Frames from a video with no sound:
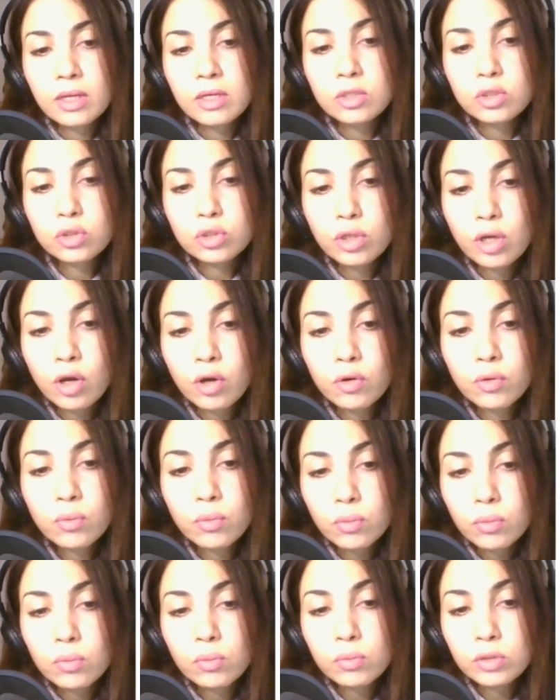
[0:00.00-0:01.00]
So
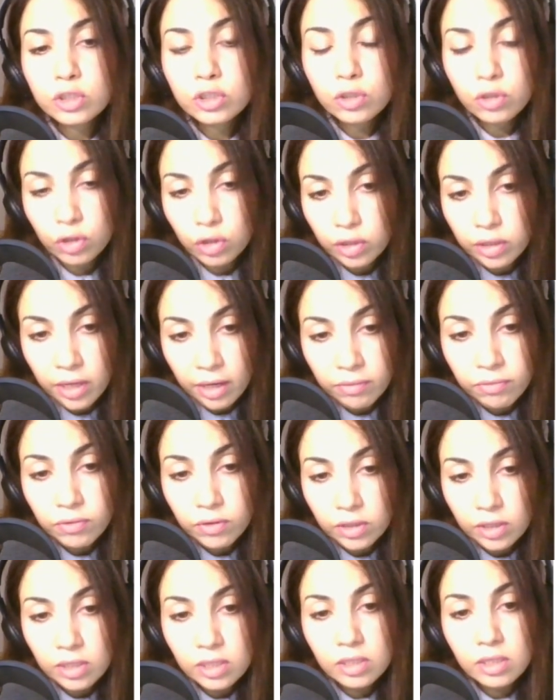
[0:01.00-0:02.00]
we should
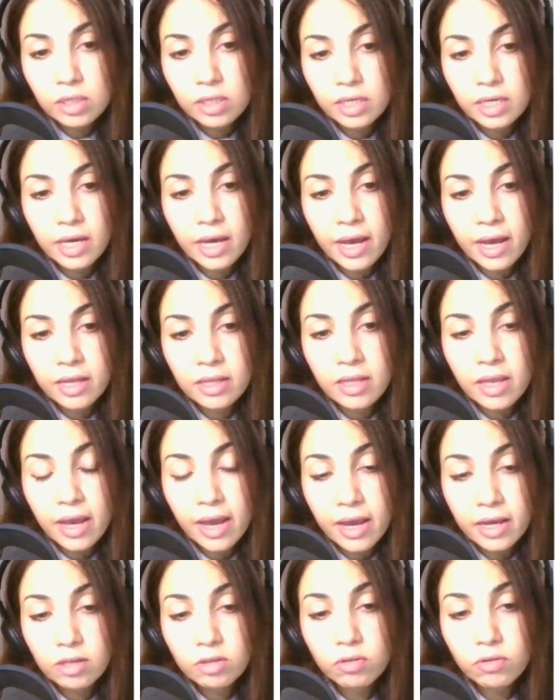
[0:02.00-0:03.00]
definitely add
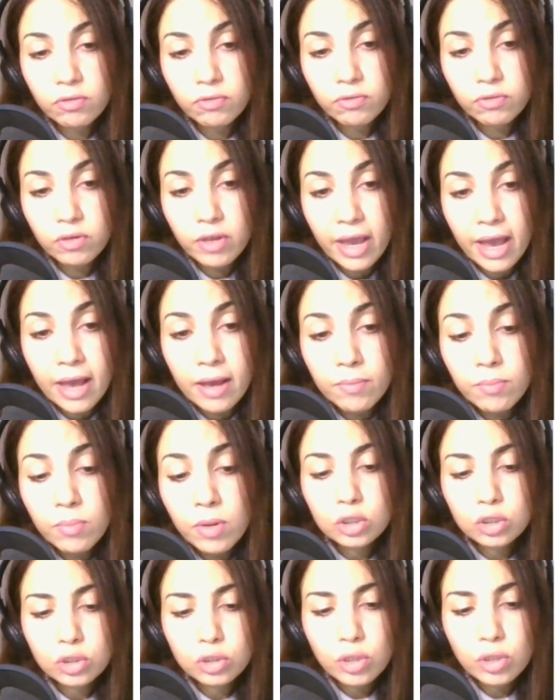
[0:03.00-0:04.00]
activeTab
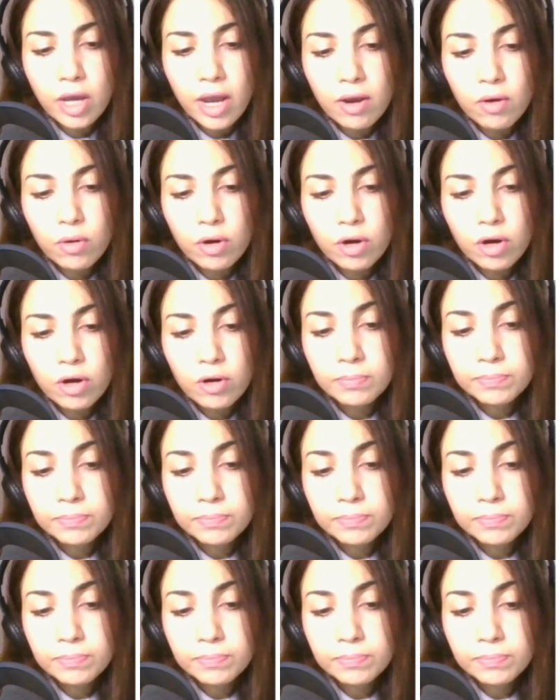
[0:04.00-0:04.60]
to our